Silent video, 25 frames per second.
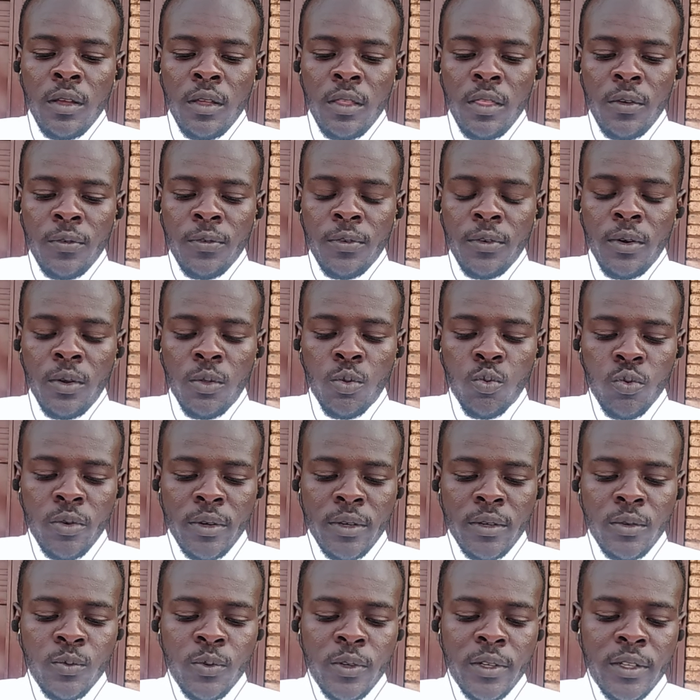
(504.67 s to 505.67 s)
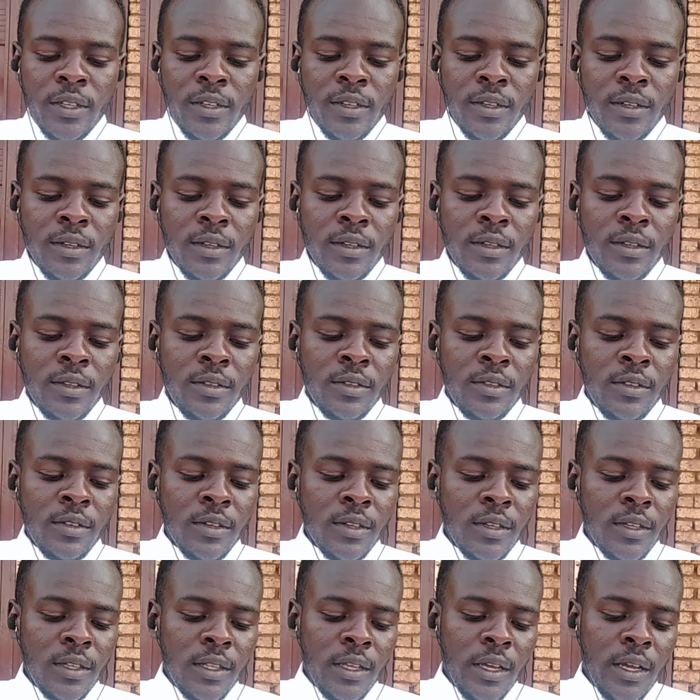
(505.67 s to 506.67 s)
the fourth one, which is
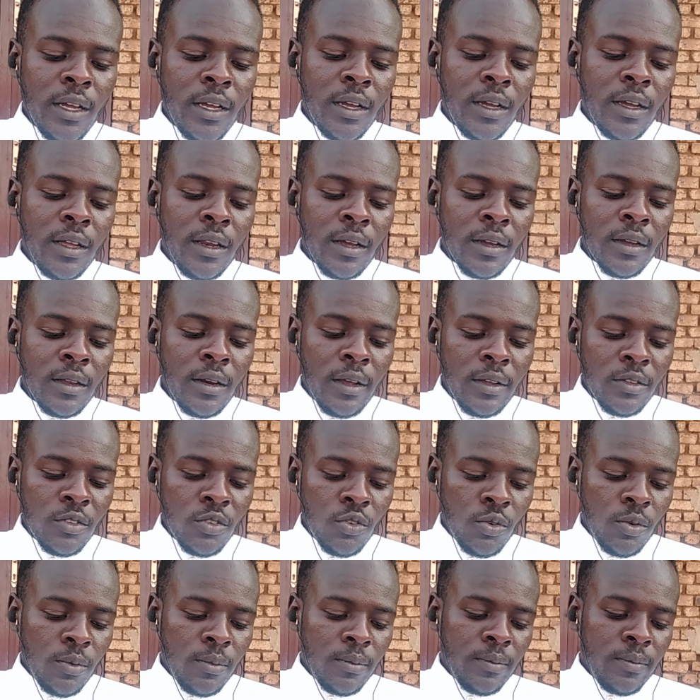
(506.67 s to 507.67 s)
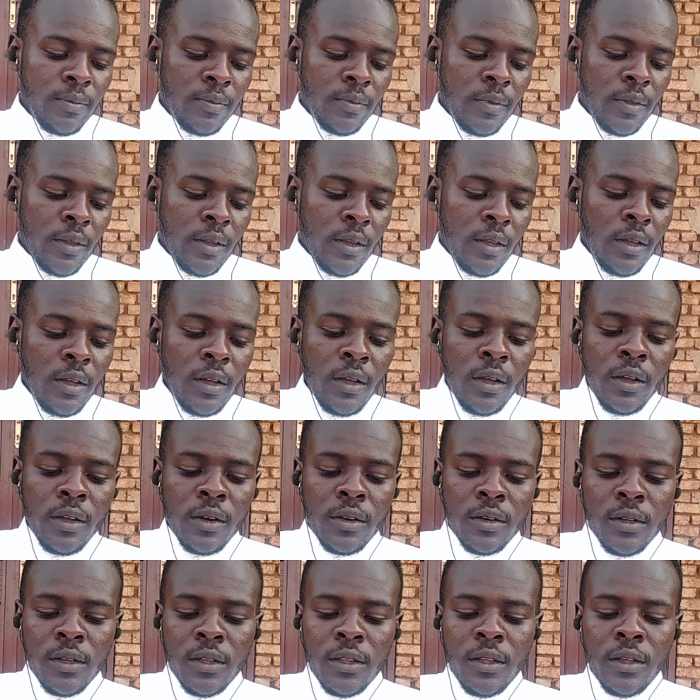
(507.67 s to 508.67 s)
reading in a classroom.
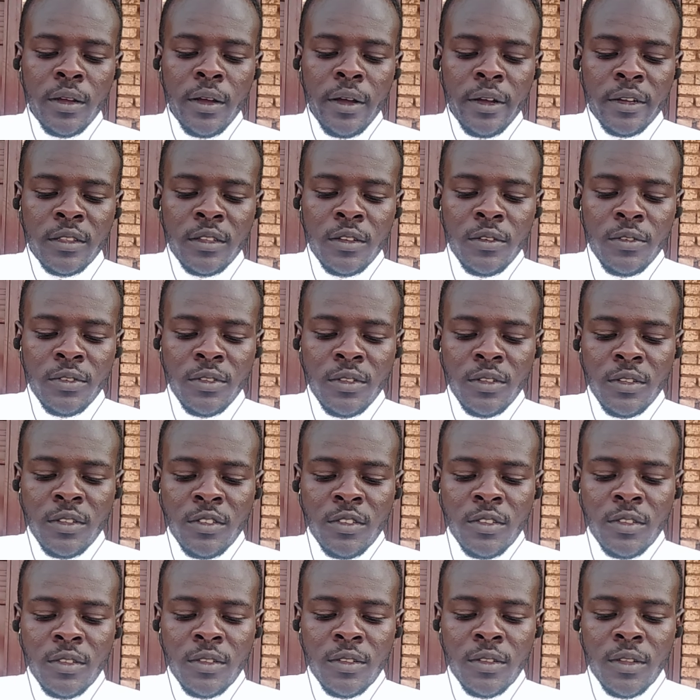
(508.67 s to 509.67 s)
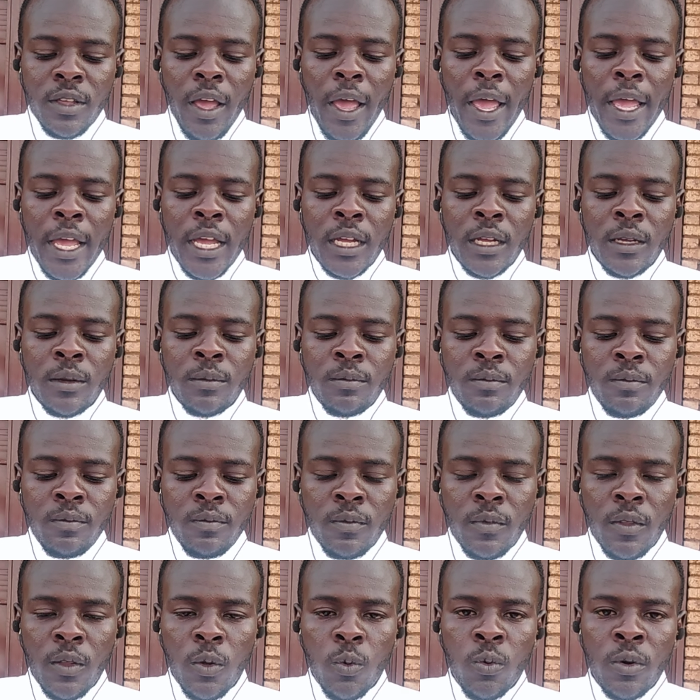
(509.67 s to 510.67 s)
Reading activities aim.
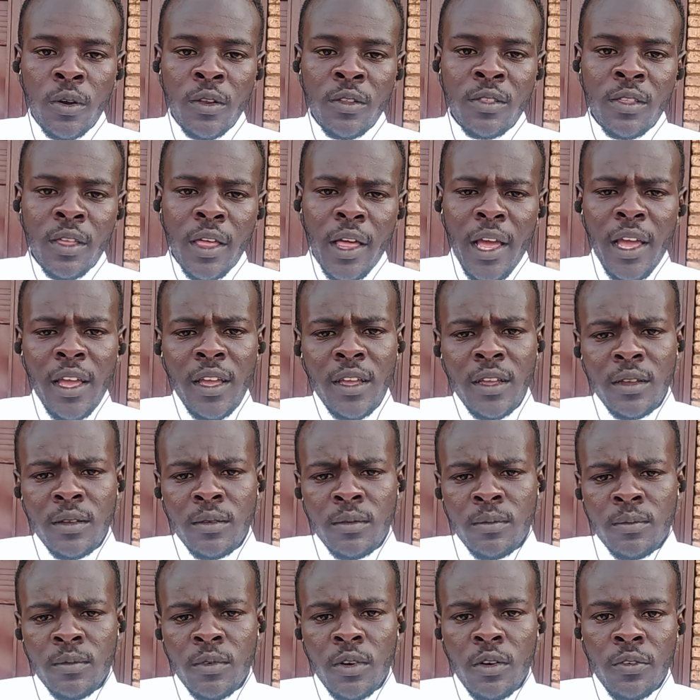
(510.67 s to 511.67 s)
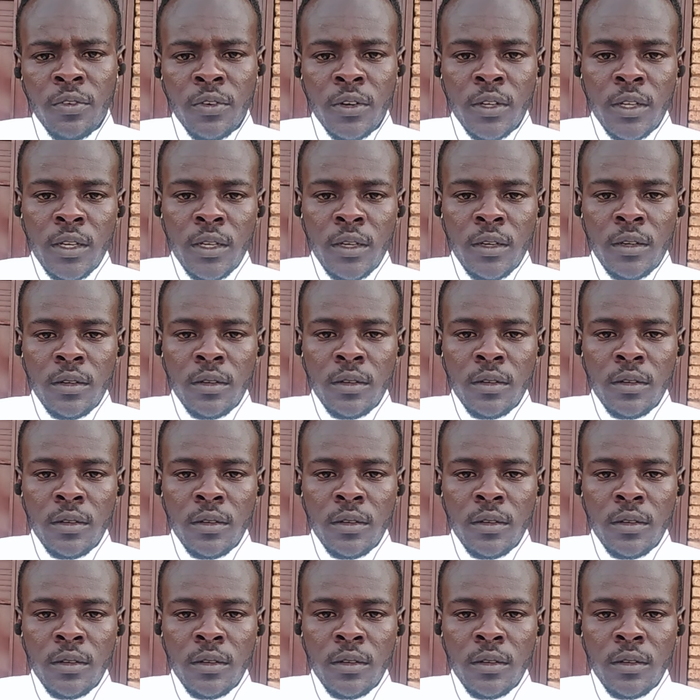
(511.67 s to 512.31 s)
What is the aim of reading?